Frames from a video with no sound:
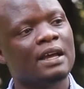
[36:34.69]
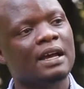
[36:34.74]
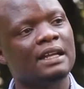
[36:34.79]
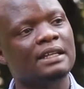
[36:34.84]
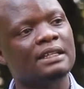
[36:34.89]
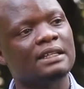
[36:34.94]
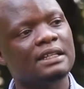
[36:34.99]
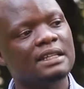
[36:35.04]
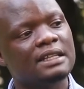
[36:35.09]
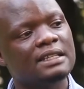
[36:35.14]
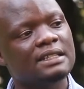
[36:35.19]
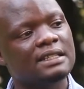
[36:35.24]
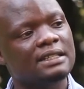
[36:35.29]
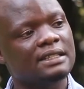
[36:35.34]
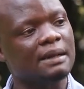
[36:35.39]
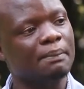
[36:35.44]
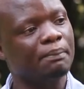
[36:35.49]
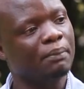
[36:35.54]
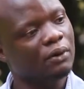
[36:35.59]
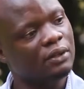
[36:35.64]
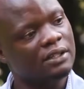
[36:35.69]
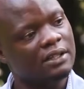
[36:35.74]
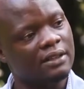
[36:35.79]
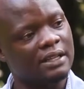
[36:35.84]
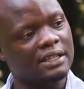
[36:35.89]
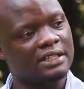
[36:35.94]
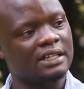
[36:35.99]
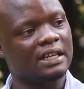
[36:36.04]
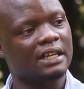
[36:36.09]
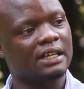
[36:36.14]
at least support
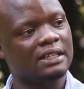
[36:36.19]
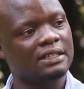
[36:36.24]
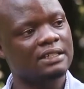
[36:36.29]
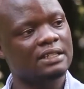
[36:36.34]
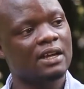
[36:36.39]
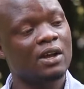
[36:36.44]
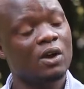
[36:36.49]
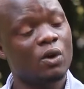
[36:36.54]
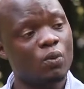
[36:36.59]
the child